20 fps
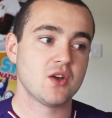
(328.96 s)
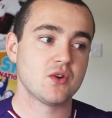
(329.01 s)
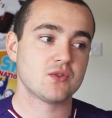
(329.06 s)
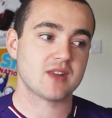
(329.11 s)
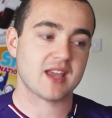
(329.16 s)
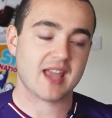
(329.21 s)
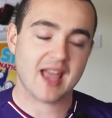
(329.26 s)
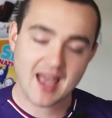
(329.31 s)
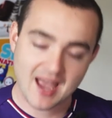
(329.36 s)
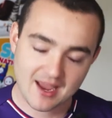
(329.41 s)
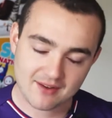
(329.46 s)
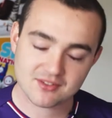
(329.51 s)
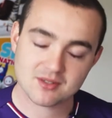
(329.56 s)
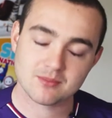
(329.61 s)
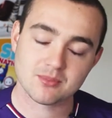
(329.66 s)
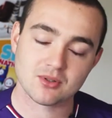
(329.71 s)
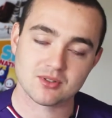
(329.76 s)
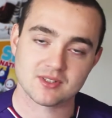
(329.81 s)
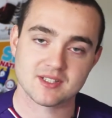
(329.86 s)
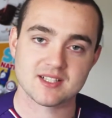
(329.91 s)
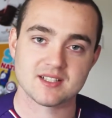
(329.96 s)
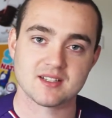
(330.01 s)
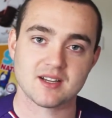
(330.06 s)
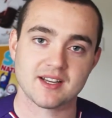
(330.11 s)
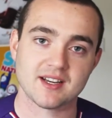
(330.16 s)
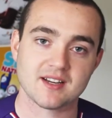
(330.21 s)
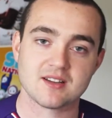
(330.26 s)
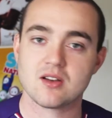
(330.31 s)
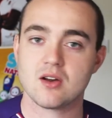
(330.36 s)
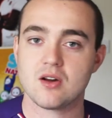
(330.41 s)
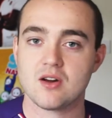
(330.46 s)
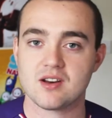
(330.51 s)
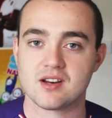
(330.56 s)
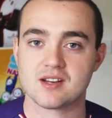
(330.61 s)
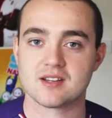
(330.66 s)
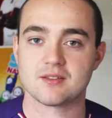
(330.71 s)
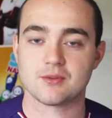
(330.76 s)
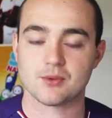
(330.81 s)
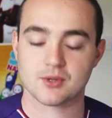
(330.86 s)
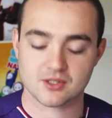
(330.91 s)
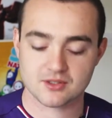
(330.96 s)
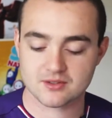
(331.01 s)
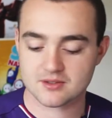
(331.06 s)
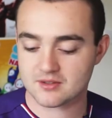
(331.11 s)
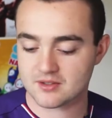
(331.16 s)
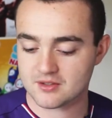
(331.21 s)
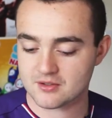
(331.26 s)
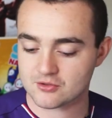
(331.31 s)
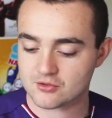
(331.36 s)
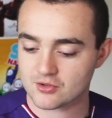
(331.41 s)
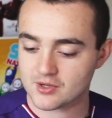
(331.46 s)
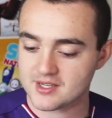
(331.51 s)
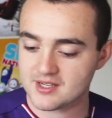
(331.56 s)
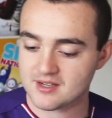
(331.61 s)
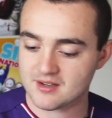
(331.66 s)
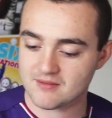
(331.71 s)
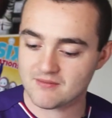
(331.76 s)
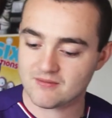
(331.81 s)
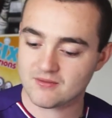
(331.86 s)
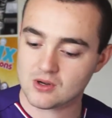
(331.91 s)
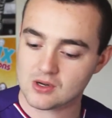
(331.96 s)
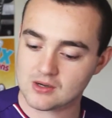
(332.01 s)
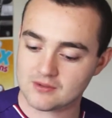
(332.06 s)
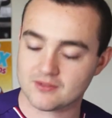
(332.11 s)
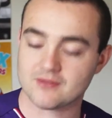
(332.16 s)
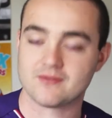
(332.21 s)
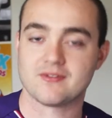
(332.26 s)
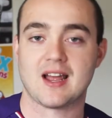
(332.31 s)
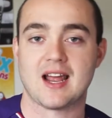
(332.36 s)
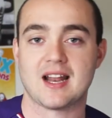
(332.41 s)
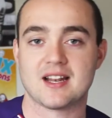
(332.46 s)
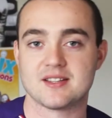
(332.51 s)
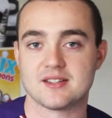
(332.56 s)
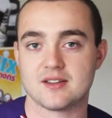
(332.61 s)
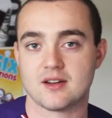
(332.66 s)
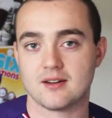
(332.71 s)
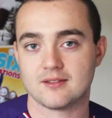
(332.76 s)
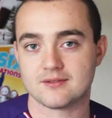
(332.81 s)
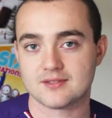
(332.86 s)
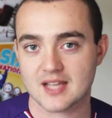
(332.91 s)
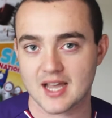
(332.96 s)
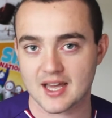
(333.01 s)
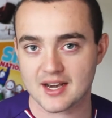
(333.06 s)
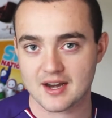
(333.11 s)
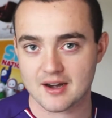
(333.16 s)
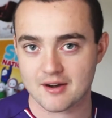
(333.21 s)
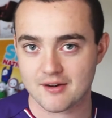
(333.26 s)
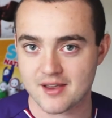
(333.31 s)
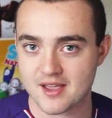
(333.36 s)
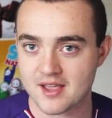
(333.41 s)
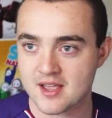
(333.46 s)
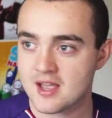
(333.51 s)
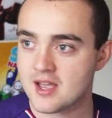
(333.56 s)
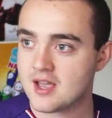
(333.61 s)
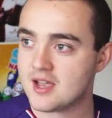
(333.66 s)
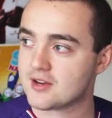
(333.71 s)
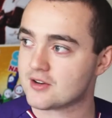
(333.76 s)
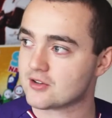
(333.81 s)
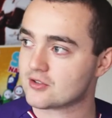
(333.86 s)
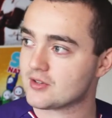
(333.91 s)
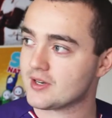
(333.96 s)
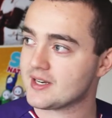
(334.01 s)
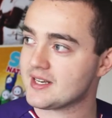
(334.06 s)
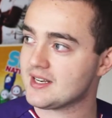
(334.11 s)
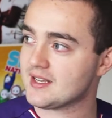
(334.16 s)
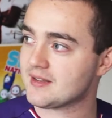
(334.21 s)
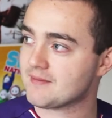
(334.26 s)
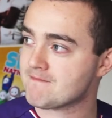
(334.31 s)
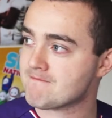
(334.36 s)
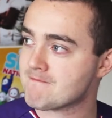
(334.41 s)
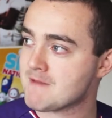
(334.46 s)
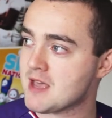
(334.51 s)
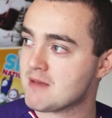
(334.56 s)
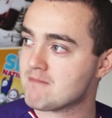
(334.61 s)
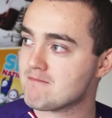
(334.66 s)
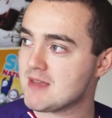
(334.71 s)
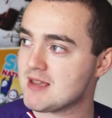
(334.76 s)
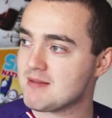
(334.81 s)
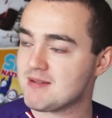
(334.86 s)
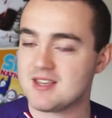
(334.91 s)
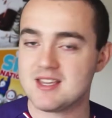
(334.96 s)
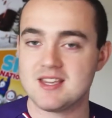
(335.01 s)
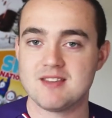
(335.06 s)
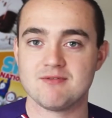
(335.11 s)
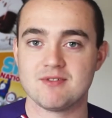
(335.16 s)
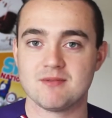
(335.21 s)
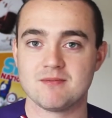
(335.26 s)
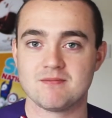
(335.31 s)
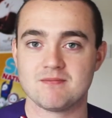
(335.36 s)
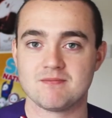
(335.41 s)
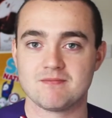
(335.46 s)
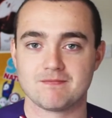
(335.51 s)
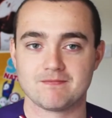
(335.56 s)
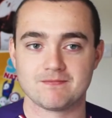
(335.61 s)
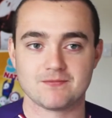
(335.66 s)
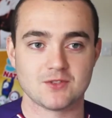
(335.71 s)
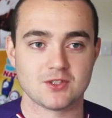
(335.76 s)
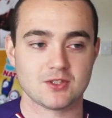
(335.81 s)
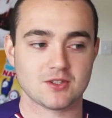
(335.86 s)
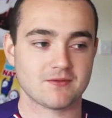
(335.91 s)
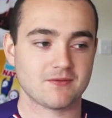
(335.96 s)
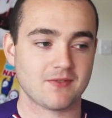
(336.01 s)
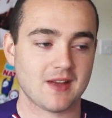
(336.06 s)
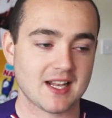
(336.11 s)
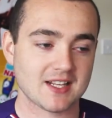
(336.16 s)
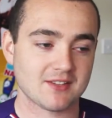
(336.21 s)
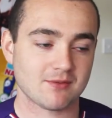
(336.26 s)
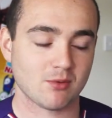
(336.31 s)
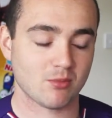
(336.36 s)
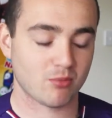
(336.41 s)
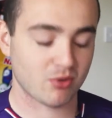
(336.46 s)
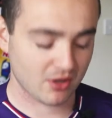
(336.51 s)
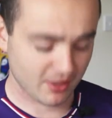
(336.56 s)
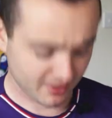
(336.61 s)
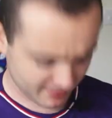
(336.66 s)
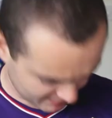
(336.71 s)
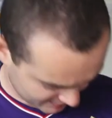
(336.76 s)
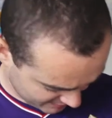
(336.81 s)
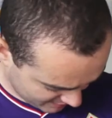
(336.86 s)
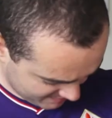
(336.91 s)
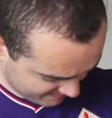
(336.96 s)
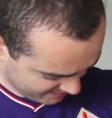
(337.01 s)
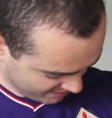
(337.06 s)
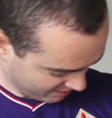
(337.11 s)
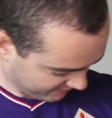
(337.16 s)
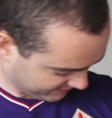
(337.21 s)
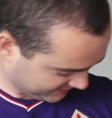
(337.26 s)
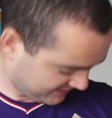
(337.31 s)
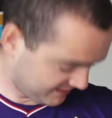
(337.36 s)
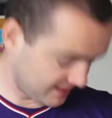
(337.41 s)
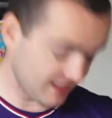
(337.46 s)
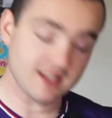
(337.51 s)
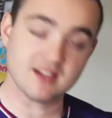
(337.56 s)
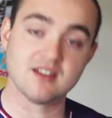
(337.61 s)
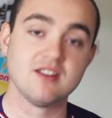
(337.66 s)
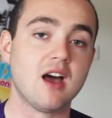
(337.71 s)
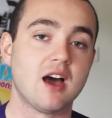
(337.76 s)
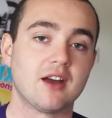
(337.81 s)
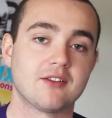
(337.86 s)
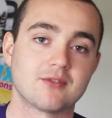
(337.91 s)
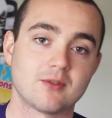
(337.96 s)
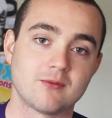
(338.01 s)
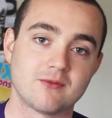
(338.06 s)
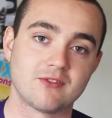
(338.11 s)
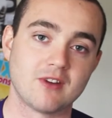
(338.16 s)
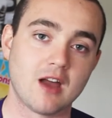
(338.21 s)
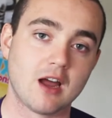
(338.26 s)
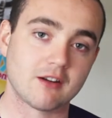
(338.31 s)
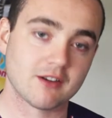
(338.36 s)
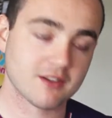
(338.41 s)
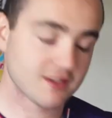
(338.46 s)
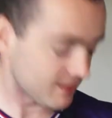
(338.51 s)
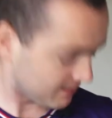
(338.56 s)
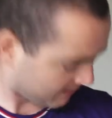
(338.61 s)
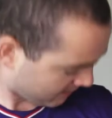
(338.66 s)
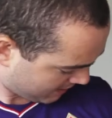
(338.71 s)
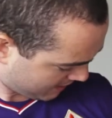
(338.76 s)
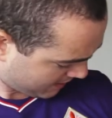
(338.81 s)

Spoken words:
They have to put this kind of thought into it because you're trying to involve the fans of that area. You're trying to maybe even just fans from abroad. Like, I'm obviously not from Florence,